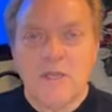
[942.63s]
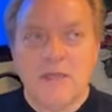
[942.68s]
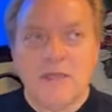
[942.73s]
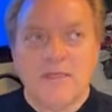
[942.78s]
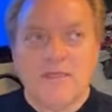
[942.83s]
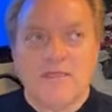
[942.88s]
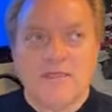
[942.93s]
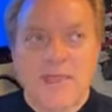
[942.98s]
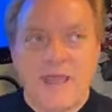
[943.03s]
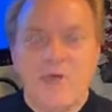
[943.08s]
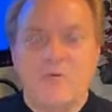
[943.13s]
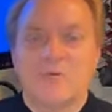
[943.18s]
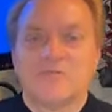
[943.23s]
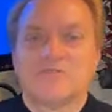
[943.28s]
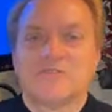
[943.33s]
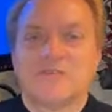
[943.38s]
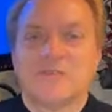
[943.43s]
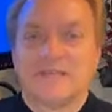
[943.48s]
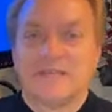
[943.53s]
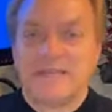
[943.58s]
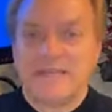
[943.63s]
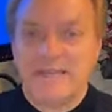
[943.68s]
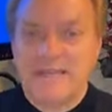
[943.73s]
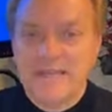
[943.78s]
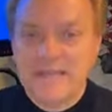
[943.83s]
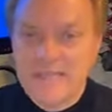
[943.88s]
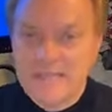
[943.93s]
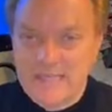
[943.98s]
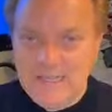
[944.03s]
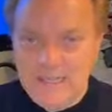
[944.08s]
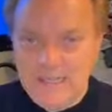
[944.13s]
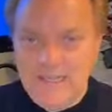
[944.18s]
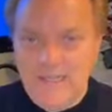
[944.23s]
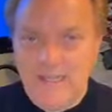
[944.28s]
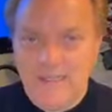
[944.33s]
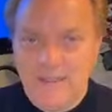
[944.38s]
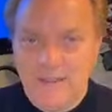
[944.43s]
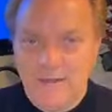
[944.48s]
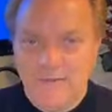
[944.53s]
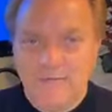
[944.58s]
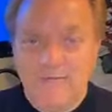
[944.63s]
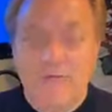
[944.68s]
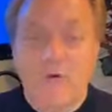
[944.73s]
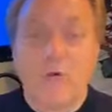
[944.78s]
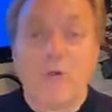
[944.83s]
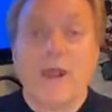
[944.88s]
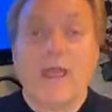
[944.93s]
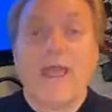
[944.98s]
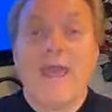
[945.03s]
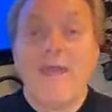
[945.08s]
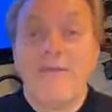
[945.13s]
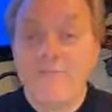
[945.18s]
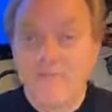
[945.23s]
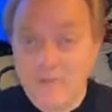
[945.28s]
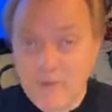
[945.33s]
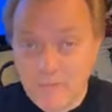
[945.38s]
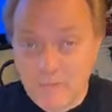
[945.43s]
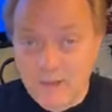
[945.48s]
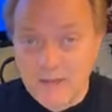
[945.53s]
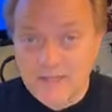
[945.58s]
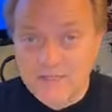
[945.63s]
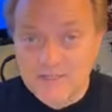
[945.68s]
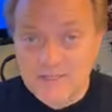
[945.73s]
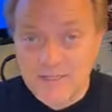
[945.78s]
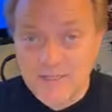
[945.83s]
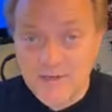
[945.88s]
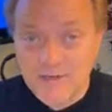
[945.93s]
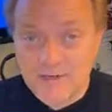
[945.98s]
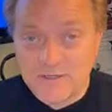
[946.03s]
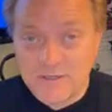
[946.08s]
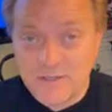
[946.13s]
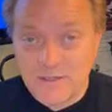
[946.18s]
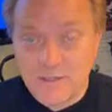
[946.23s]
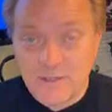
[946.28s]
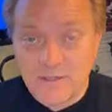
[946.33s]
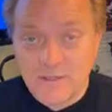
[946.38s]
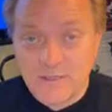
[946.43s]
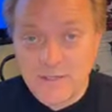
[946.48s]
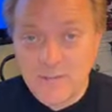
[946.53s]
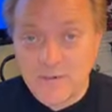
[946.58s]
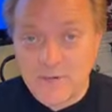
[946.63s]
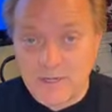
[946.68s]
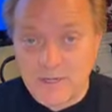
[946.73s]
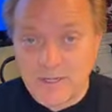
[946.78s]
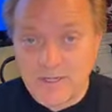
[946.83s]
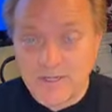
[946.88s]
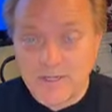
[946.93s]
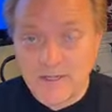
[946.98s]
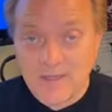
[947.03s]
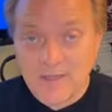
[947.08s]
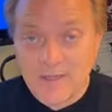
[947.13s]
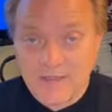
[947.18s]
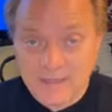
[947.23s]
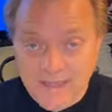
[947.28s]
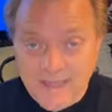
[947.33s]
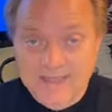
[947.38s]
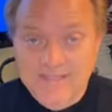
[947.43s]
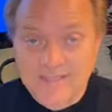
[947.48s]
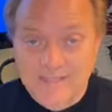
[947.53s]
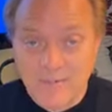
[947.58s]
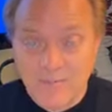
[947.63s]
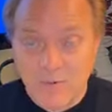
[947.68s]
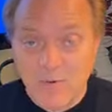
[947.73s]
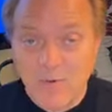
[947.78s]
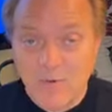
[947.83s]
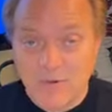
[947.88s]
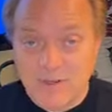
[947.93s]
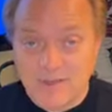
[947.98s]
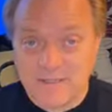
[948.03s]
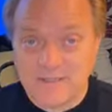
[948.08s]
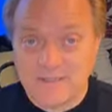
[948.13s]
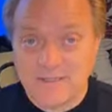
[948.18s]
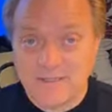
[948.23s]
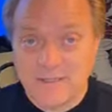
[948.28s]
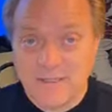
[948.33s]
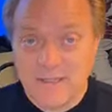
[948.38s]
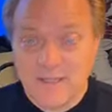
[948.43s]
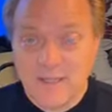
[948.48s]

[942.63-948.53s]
that was the key for everybody's liberty. That's the point.